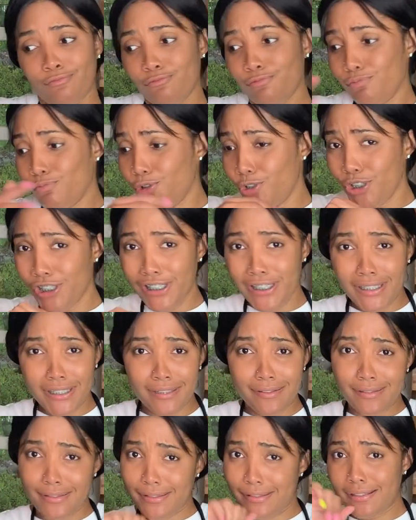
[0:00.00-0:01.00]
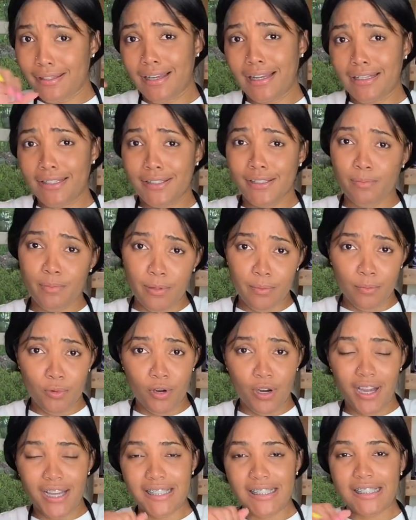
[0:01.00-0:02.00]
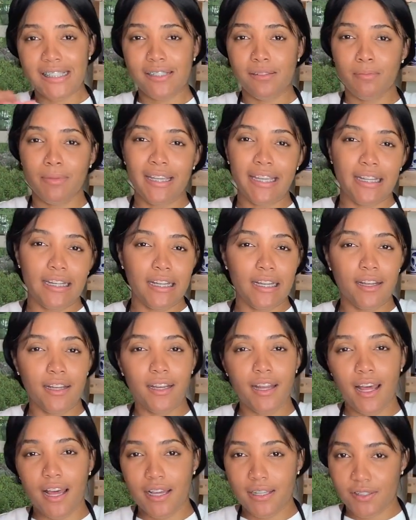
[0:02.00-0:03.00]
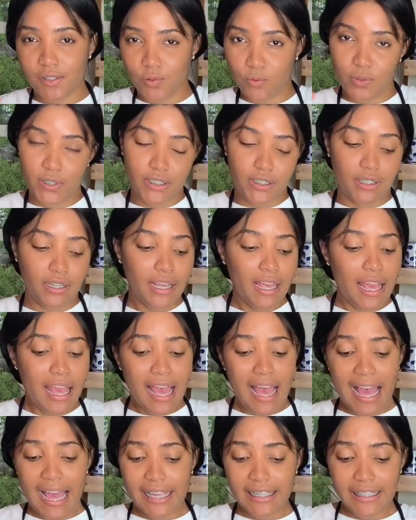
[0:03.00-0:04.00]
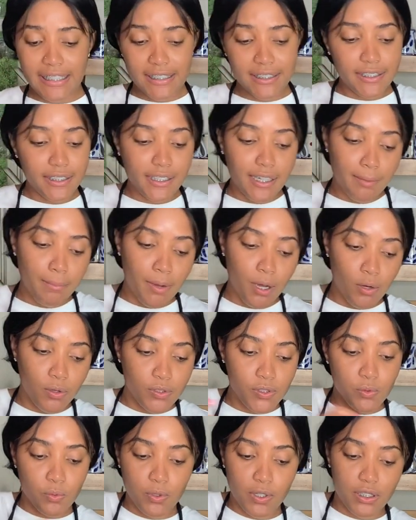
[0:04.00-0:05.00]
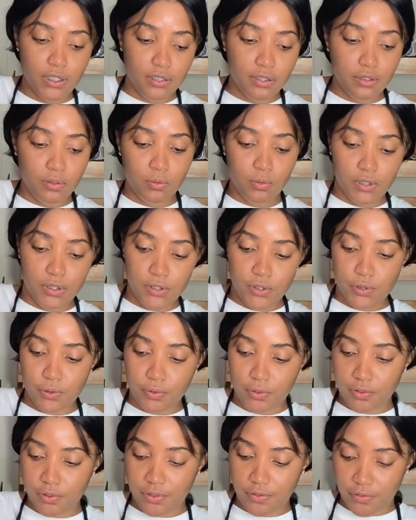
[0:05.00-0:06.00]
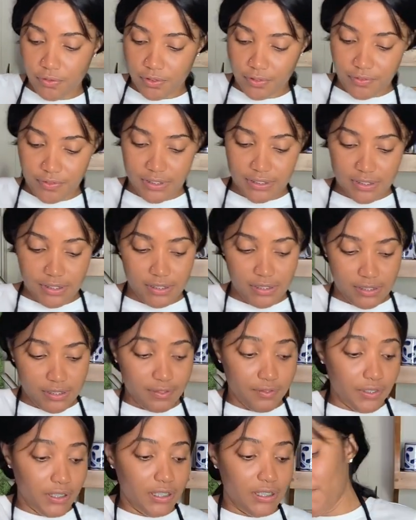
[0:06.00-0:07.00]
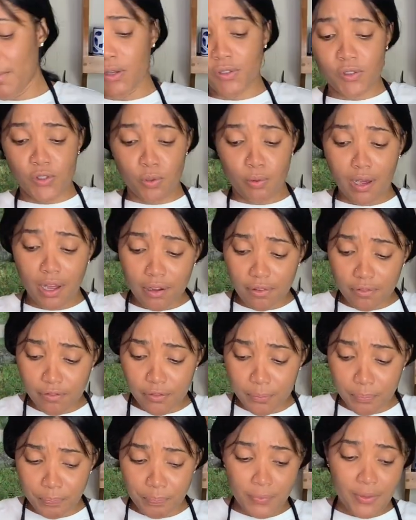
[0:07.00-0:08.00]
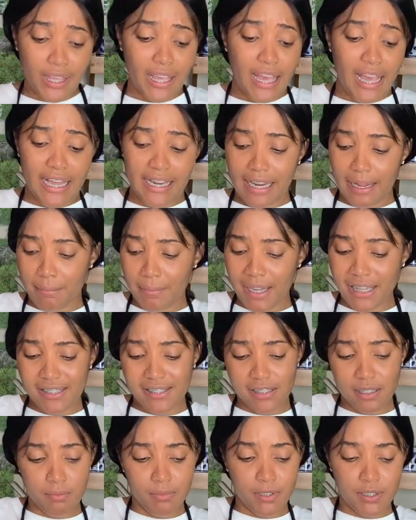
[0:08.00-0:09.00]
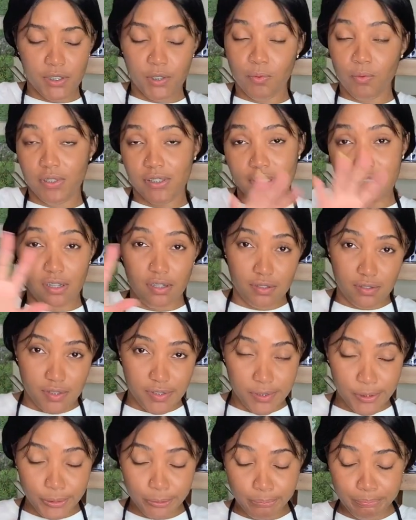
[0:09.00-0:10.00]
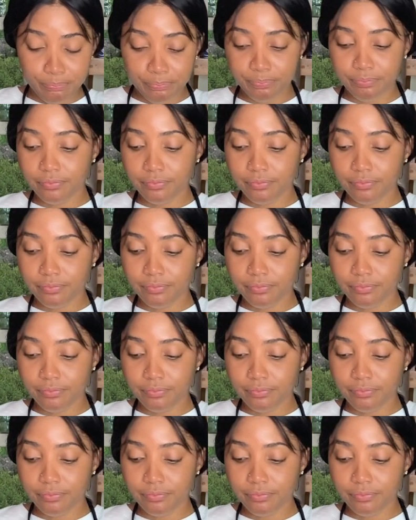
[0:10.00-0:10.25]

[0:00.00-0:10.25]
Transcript: knead it a little bit more until I get the last one. I yielded about 1, 2, 3, 4, 5, 6, 7, 8, about 12, and I made some little ones also.